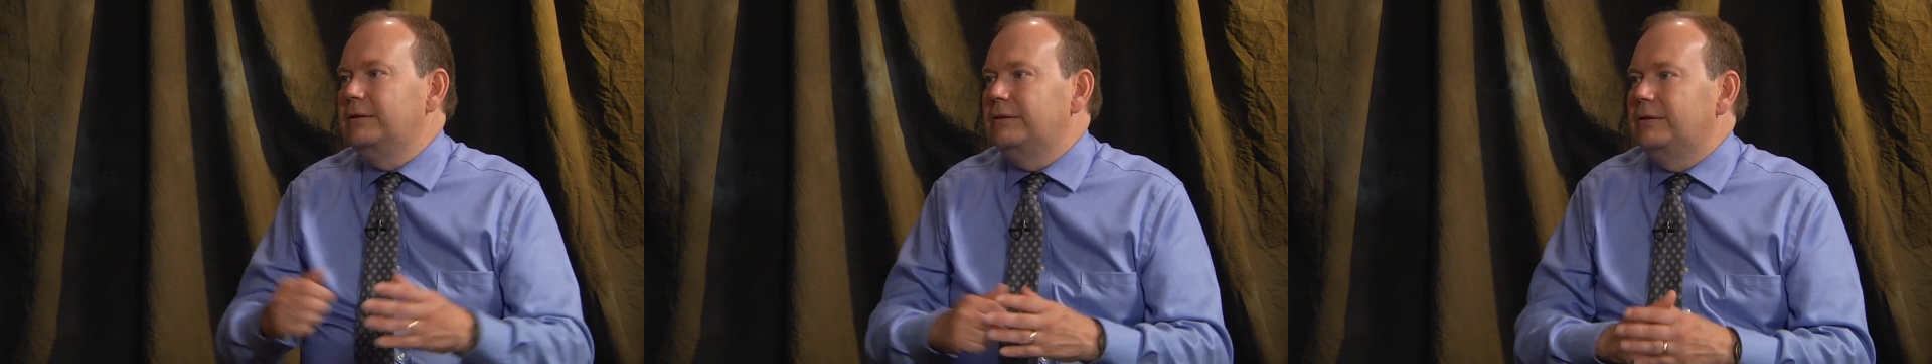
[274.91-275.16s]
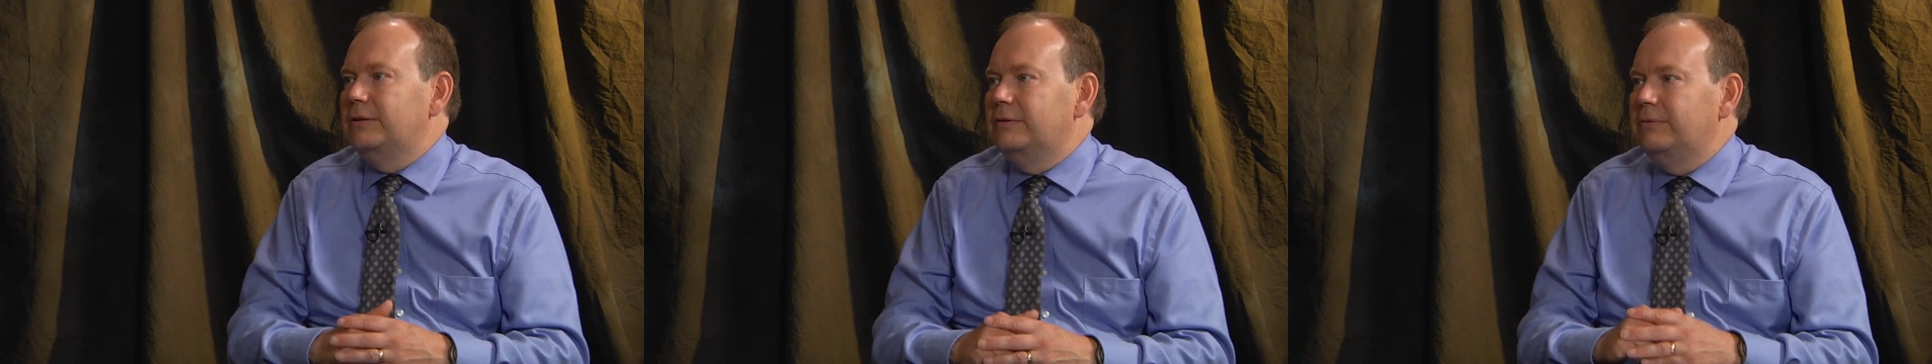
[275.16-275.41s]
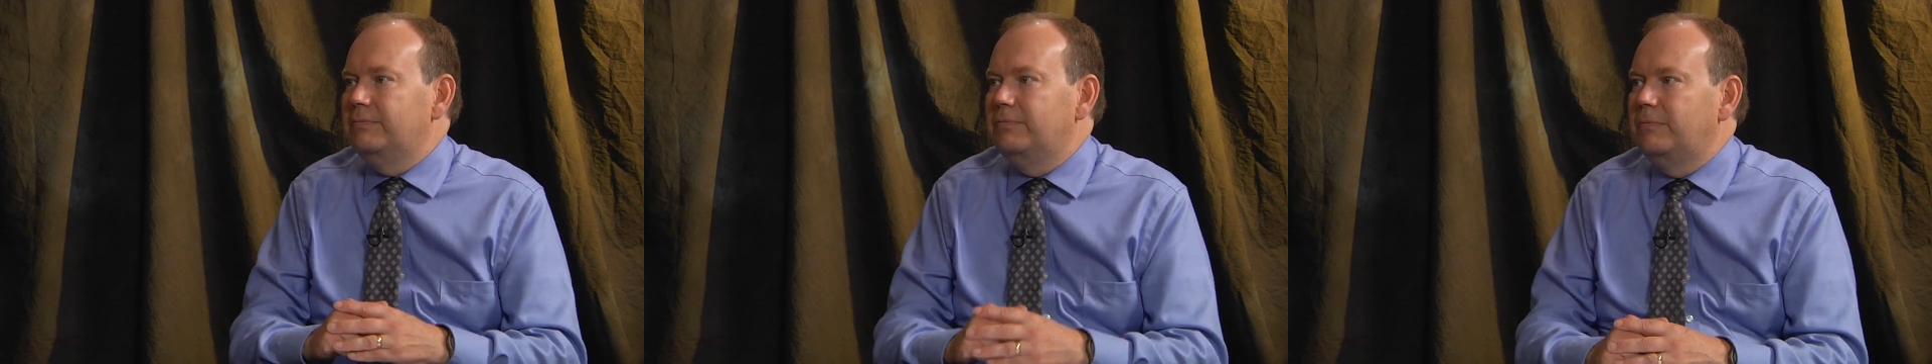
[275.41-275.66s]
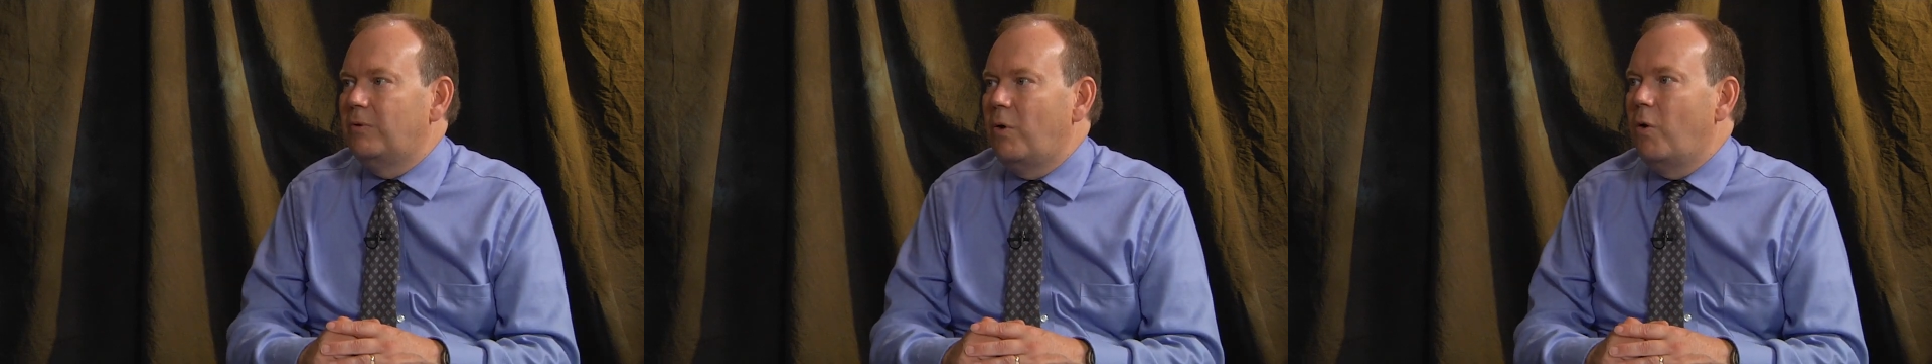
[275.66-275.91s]
to
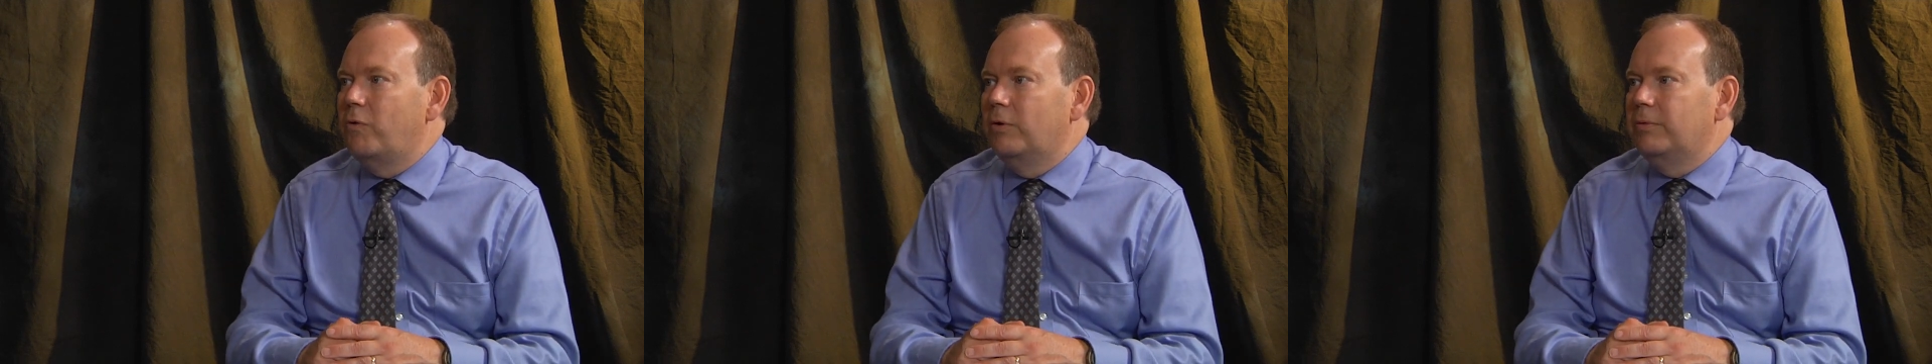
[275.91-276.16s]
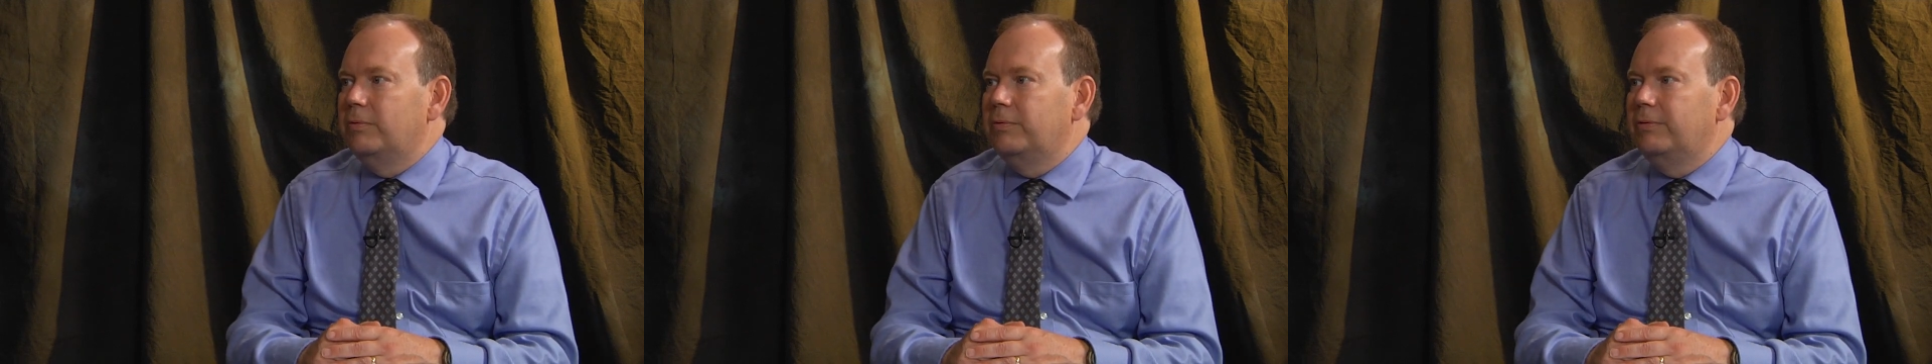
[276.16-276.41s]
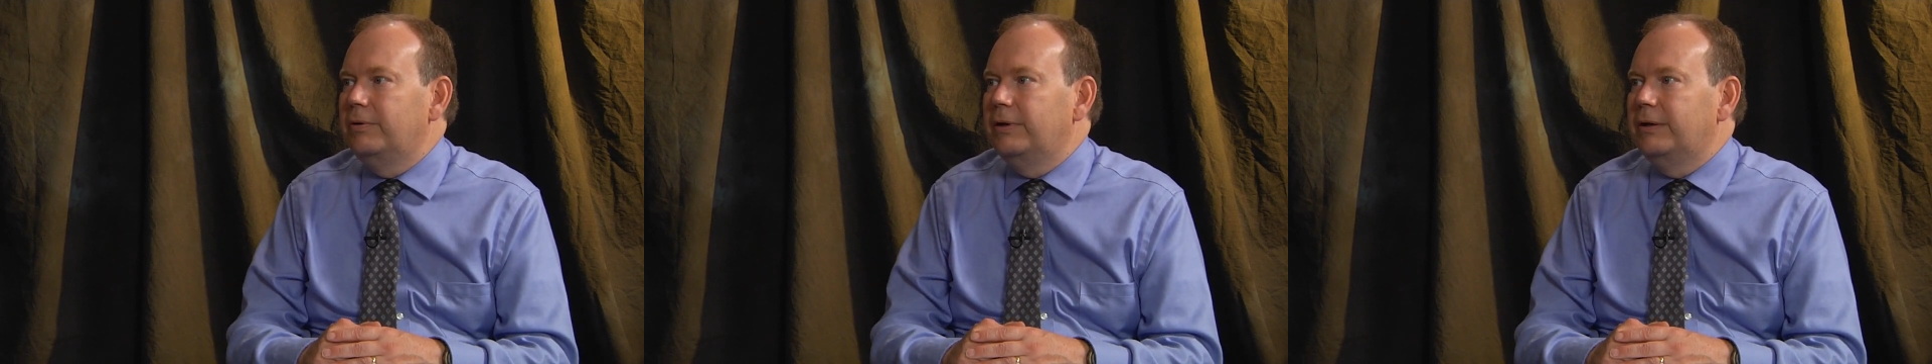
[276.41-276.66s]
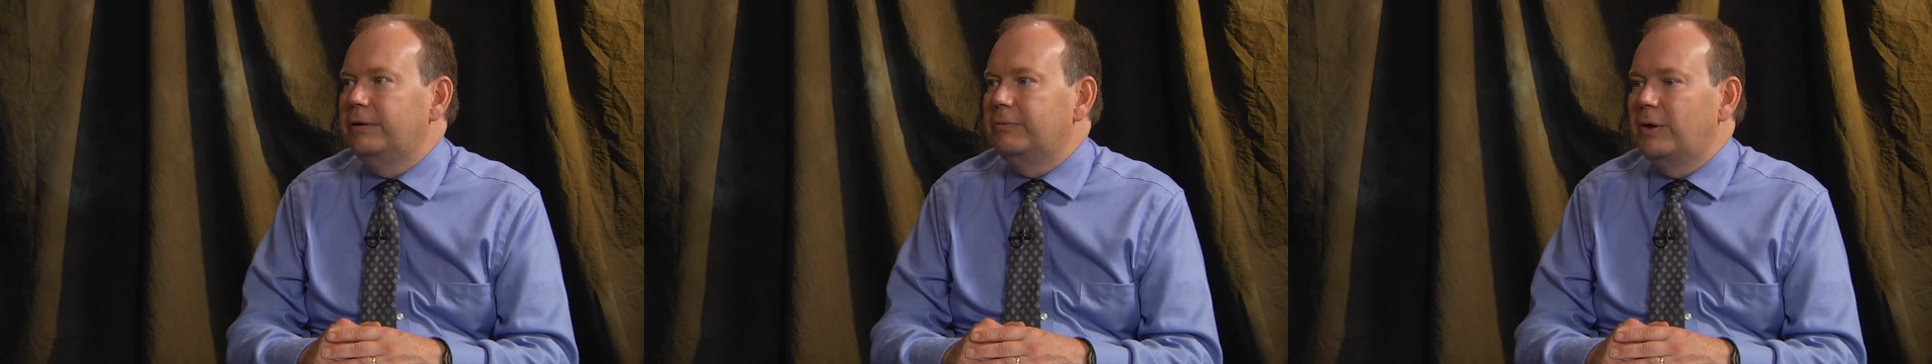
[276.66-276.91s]

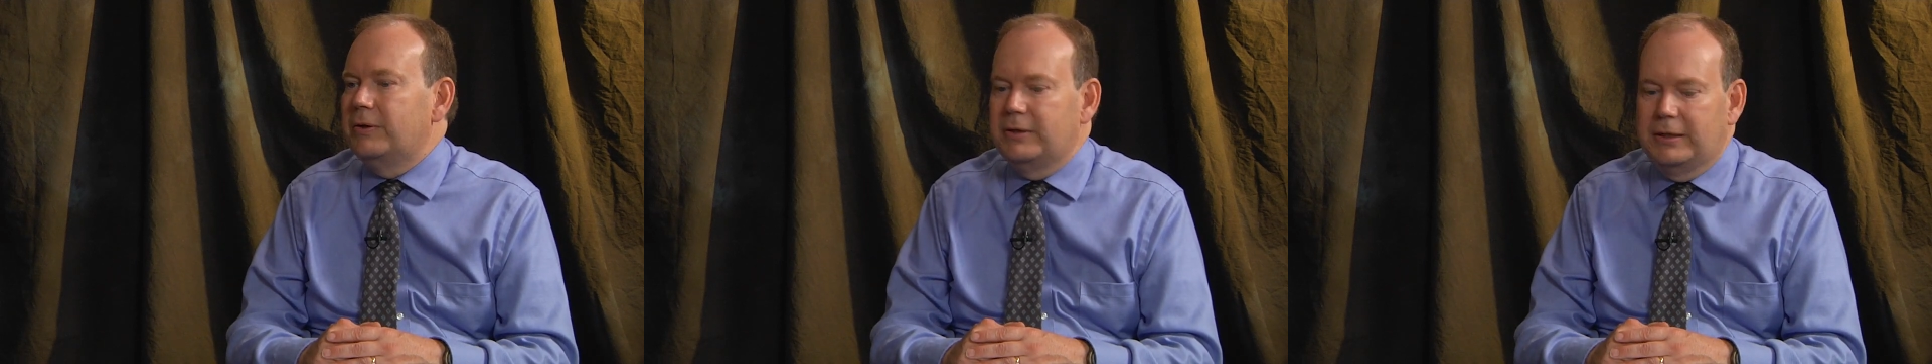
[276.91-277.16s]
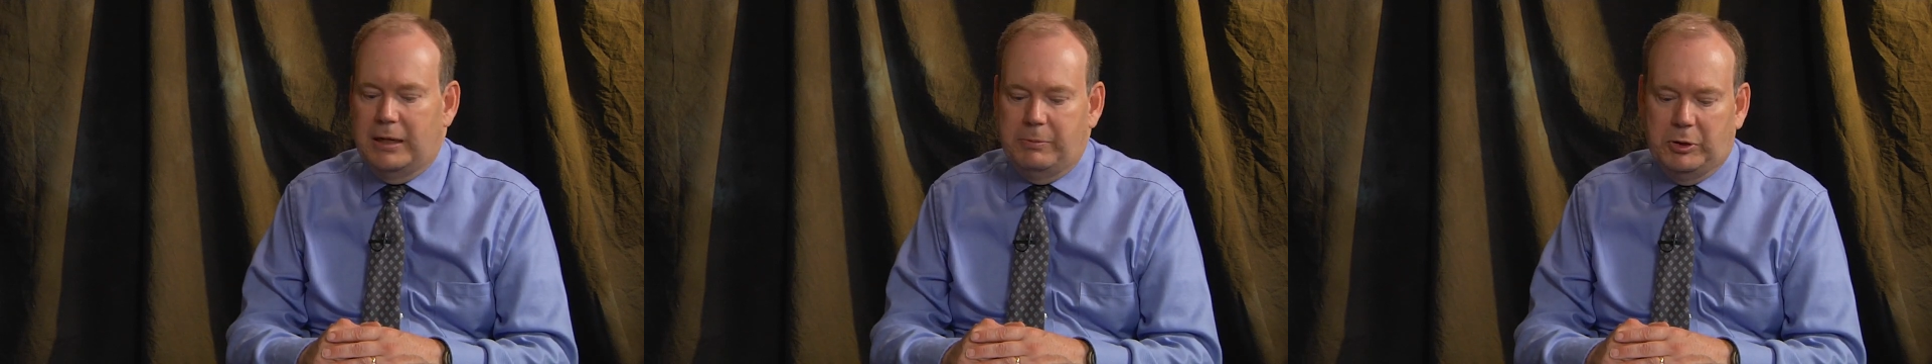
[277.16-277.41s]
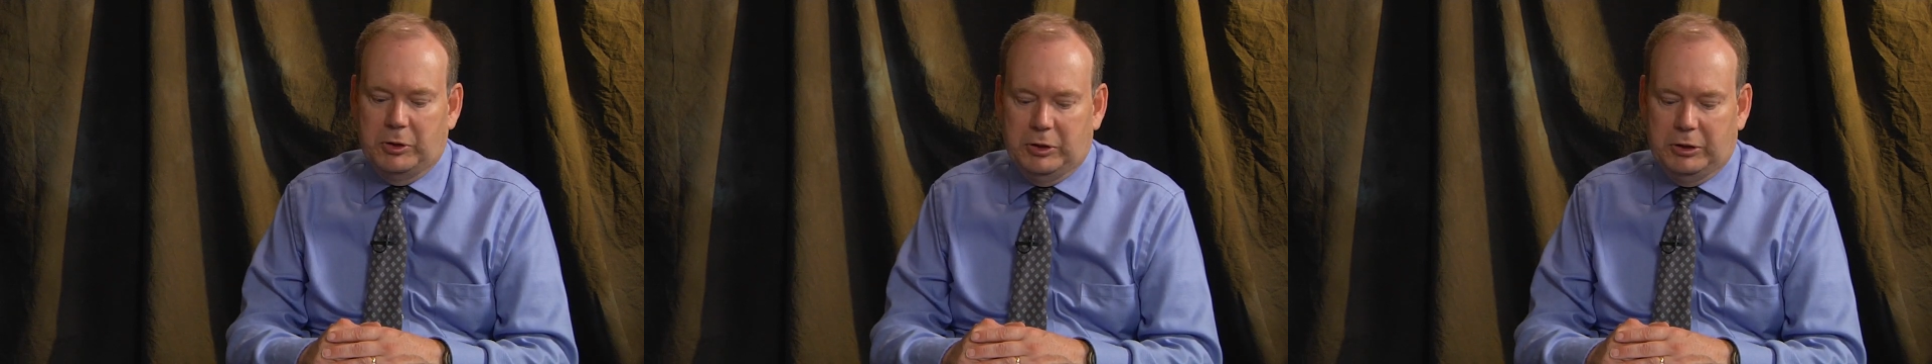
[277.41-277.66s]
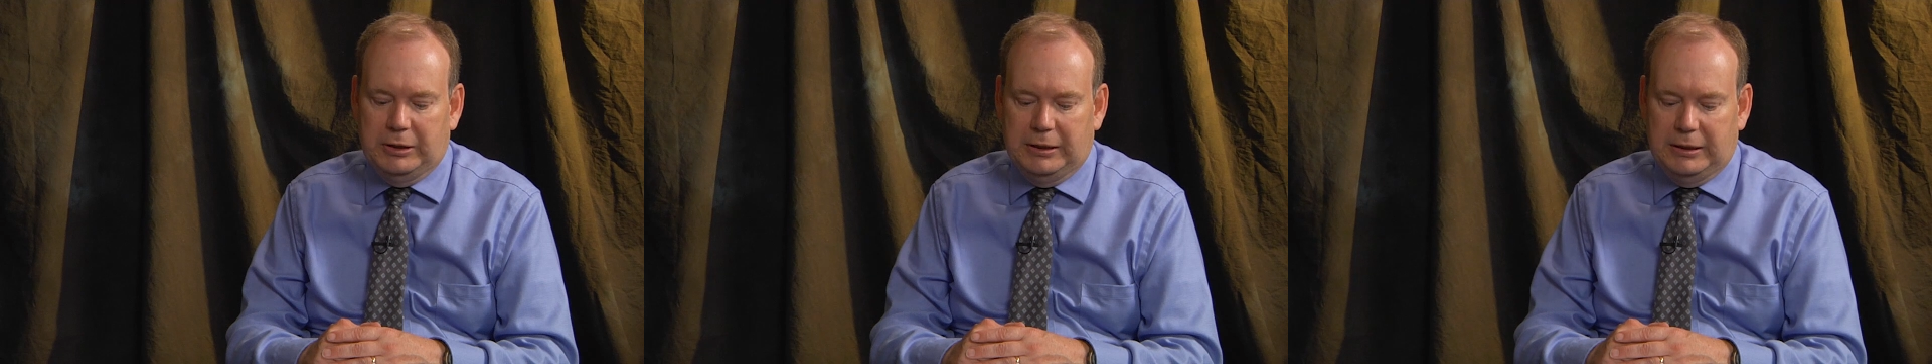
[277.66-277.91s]
overrun the neighborhood.